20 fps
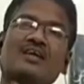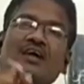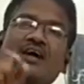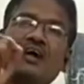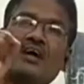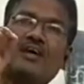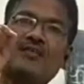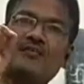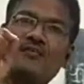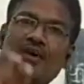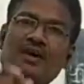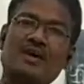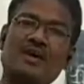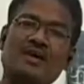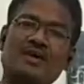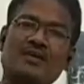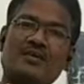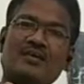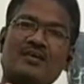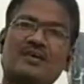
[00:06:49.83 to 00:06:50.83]

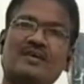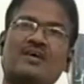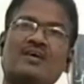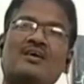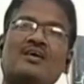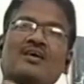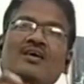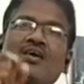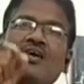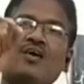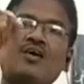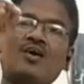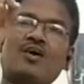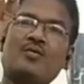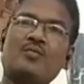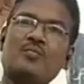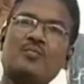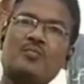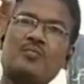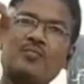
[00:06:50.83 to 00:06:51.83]

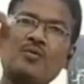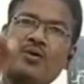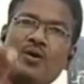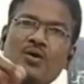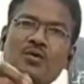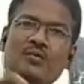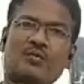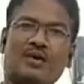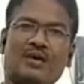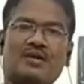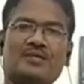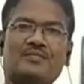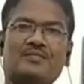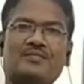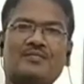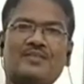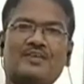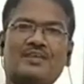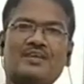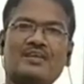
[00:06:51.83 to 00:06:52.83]
or more word,
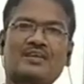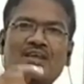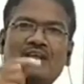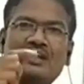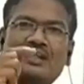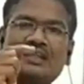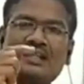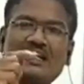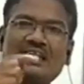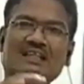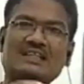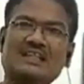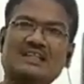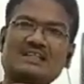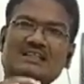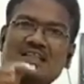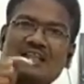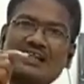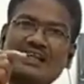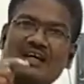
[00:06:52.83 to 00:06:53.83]
that is a
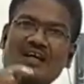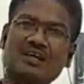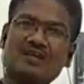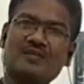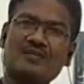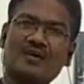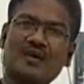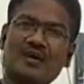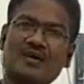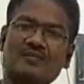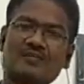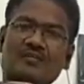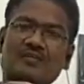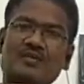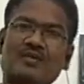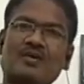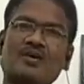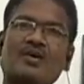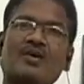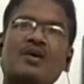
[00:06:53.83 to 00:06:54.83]
single word
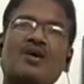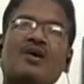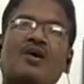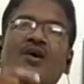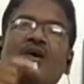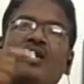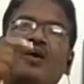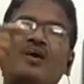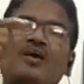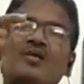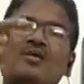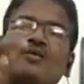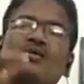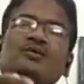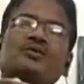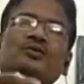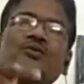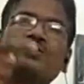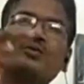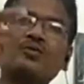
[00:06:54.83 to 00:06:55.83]
or
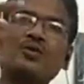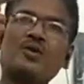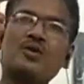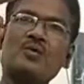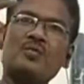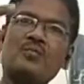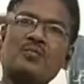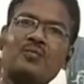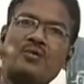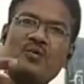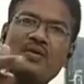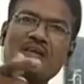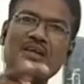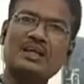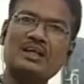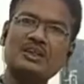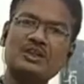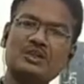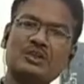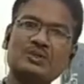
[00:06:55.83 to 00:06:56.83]
2 or more
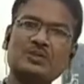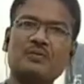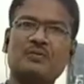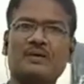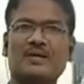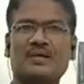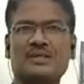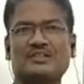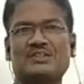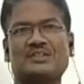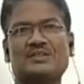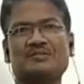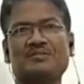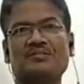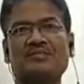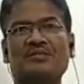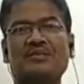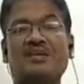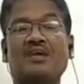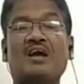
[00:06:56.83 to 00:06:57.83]
than 2 words
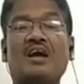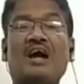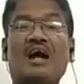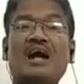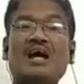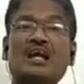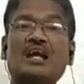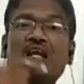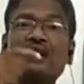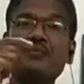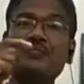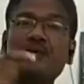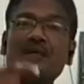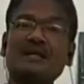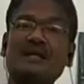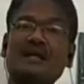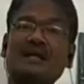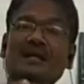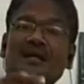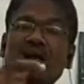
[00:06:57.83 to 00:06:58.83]
are
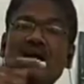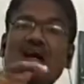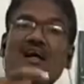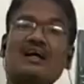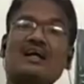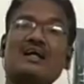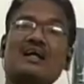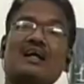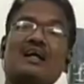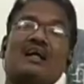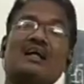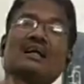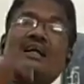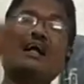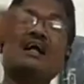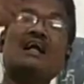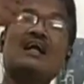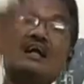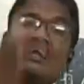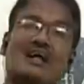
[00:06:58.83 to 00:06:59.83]
repeated again
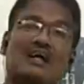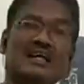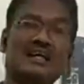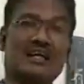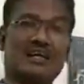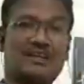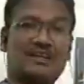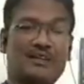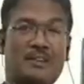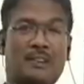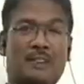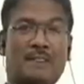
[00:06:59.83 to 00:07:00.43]
and again.